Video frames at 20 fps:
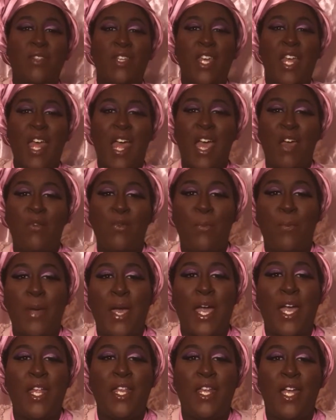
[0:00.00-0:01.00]
Hi
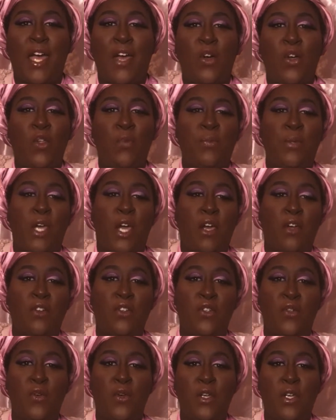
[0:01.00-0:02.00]
everybody. I hope y'all are
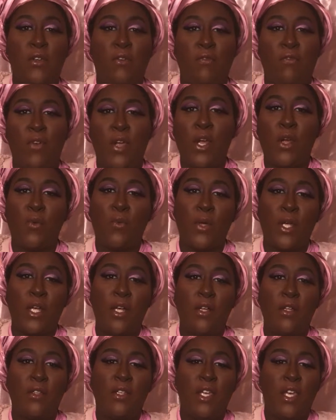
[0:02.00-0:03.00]
doing very
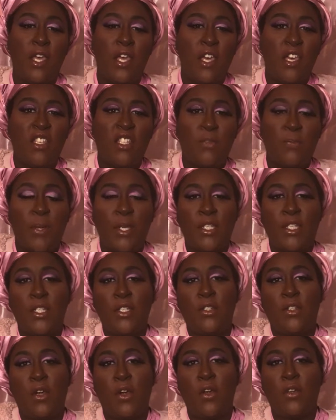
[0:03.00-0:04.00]
well, especially
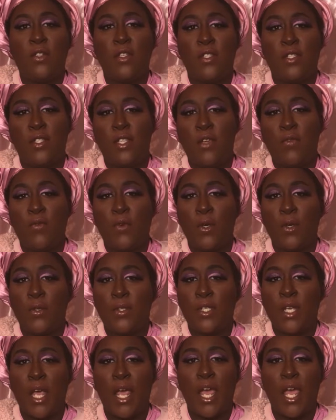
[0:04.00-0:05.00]
during this difficult
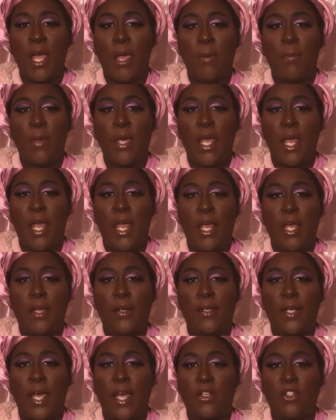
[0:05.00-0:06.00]
time,
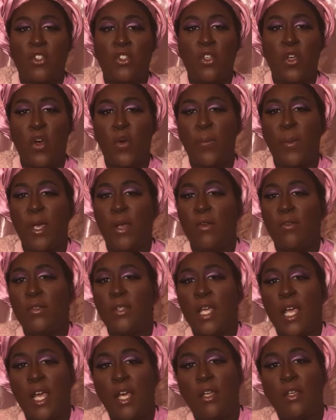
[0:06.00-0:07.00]
and I just hope
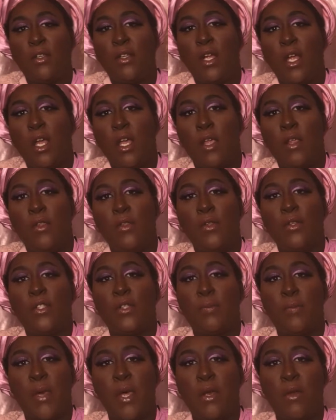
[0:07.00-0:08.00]
everything looks
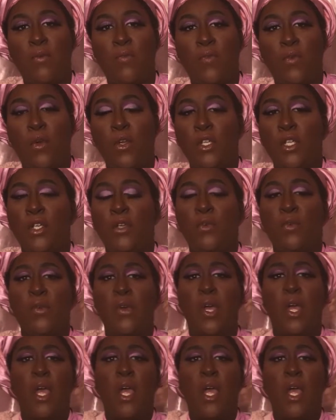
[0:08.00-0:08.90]
better for you.